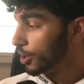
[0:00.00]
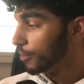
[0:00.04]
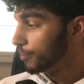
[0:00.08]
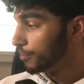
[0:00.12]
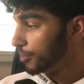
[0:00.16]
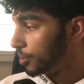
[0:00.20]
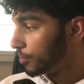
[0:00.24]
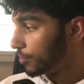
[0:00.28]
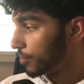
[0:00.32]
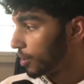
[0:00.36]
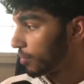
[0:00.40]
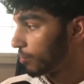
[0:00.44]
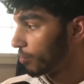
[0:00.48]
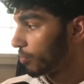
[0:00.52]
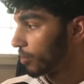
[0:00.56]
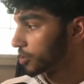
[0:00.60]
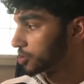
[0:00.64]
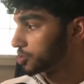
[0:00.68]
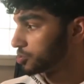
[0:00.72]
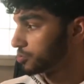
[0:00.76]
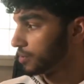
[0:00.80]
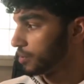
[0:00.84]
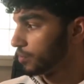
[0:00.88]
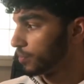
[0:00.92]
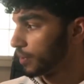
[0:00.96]
A boom arm
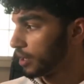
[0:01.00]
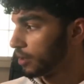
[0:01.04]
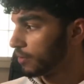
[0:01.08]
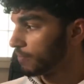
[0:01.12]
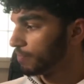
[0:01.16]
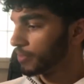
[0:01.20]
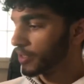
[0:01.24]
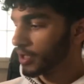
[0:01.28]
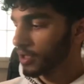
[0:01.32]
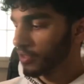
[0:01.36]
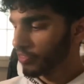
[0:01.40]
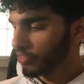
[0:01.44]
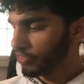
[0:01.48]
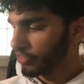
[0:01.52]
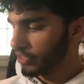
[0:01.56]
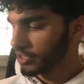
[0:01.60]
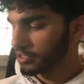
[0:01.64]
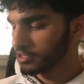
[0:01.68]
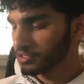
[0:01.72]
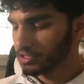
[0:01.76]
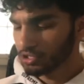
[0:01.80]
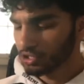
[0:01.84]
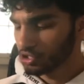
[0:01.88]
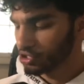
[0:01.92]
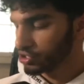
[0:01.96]
works really well.
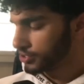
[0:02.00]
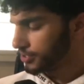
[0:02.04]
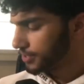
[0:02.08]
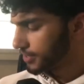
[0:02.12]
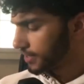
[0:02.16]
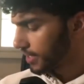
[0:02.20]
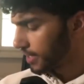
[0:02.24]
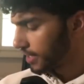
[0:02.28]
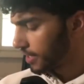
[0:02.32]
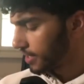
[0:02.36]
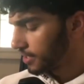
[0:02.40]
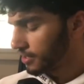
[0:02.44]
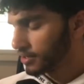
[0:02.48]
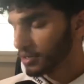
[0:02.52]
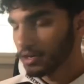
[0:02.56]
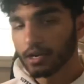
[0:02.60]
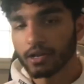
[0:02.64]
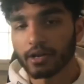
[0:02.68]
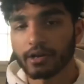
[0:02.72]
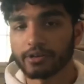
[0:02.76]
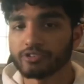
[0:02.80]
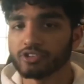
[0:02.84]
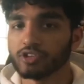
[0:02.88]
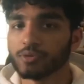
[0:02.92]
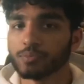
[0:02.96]
This is just a
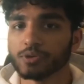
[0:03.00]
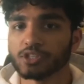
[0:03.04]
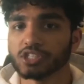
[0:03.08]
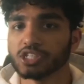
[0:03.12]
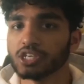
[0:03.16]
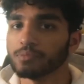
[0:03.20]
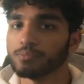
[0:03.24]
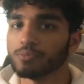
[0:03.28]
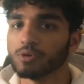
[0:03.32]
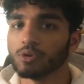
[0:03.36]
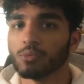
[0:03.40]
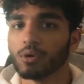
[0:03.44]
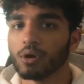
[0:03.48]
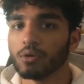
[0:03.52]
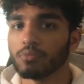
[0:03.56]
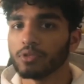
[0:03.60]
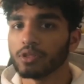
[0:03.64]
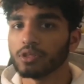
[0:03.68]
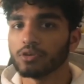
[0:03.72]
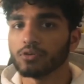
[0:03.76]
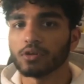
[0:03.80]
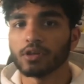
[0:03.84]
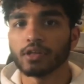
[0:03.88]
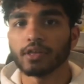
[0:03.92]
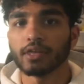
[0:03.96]
super cheap boom arm that
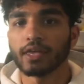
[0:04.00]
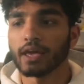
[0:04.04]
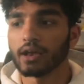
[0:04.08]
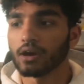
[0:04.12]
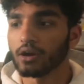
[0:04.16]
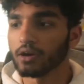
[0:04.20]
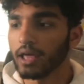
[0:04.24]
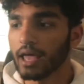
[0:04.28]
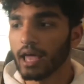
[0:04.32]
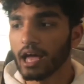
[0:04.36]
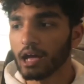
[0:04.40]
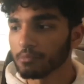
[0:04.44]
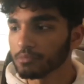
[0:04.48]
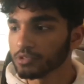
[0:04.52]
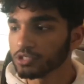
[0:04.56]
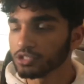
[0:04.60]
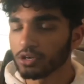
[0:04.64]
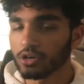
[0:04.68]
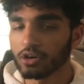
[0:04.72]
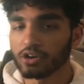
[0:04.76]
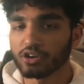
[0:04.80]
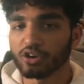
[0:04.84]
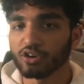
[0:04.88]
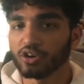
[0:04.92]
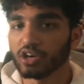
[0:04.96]
you can get on
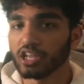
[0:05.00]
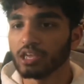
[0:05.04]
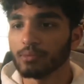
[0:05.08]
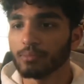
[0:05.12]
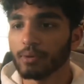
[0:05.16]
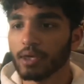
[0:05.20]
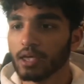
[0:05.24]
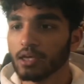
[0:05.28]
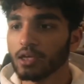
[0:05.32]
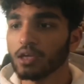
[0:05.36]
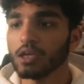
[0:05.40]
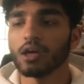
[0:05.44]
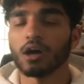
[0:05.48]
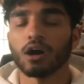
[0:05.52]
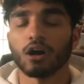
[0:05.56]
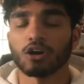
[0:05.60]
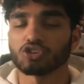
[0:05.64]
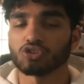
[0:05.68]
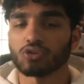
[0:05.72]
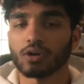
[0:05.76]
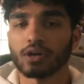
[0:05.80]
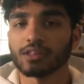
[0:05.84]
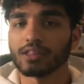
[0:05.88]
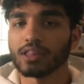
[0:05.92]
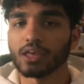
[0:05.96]
Amazon or on eBay. I'll
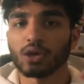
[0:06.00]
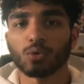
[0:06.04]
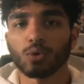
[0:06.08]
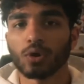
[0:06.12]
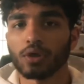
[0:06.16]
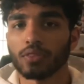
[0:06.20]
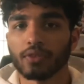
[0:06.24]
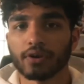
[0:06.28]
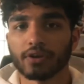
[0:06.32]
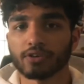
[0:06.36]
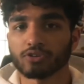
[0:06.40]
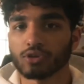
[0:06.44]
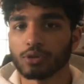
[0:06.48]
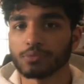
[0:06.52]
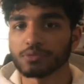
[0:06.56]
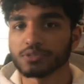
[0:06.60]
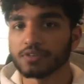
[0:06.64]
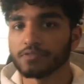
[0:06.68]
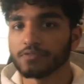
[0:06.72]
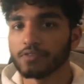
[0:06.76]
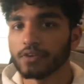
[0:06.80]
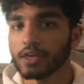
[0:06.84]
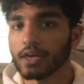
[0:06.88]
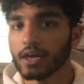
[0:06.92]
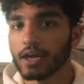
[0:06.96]
try and link one in the
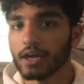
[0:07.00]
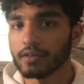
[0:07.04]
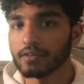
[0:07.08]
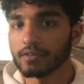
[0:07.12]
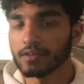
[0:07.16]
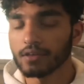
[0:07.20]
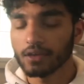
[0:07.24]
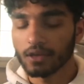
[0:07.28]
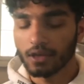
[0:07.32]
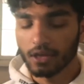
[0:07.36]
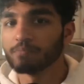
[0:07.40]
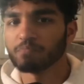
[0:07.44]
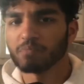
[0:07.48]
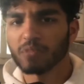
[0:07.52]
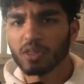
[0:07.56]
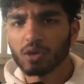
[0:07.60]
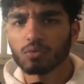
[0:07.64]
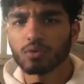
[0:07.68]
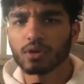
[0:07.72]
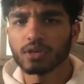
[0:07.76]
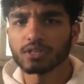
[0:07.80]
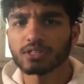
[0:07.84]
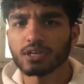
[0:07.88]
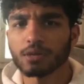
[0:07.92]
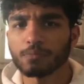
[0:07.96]
description for you guys. It
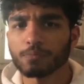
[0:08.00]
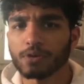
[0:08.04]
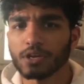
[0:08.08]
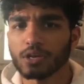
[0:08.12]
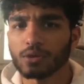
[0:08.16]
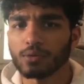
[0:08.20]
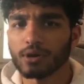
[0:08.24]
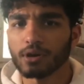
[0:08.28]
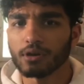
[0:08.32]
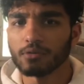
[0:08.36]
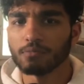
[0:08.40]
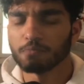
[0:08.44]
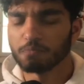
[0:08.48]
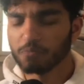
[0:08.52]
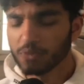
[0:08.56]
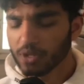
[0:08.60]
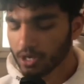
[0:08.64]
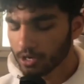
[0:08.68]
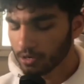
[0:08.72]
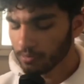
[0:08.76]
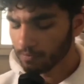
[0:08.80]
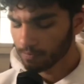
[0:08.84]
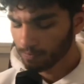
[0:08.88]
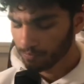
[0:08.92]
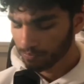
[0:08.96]
works out pretty well,
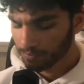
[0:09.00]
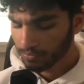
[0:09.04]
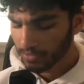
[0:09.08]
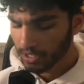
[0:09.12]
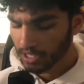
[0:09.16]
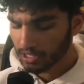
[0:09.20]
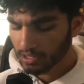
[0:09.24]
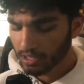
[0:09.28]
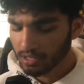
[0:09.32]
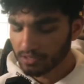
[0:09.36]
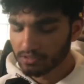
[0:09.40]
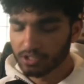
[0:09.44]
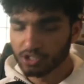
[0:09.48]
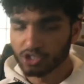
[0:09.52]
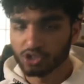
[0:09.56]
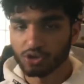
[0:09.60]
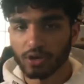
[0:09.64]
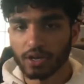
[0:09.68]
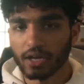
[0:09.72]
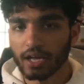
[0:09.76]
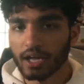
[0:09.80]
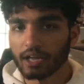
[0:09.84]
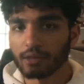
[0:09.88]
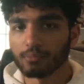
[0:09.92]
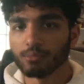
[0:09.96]
it does the
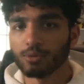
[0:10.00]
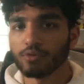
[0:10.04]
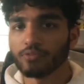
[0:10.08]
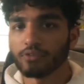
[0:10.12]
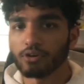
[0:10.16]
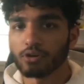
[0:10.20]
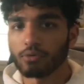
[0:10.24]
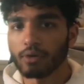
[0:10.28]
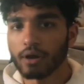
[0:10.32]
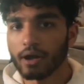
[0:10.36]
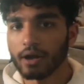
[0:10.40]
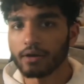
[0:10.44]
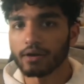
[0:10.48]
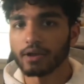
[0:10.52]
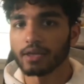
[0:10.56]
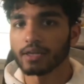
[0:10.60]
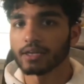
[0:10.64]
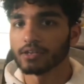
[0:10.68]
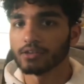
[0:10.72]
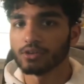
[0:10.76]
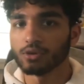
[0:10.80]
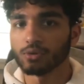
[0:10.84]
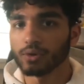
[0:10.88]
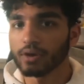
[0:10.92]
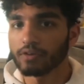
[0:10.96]
trick. I can move it around, I
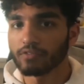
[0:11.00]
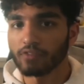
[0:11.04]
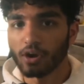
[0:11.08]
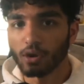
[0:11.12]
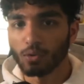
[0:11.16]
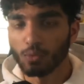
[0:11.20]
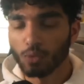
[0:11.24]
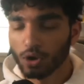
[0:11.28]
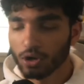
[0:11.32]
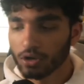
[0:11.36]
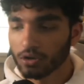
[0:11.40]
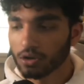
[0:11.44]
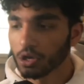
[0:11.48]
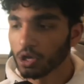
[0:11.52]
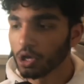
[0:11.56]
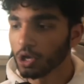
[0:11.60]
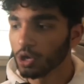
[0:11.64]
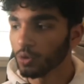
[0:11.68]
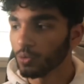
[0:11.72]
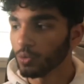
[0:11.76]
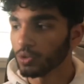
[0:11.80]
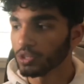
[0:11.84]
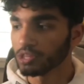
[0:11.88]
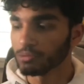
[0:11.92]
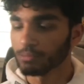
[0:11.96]
can do whatever I want
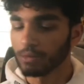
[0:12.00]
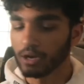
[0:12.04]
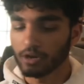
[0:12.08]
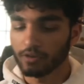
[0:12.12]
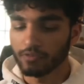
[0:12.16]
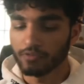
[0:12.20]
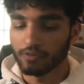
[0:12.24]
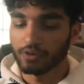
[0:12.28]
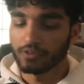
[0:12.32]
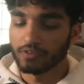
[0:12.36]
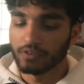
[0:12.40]
with the microphone.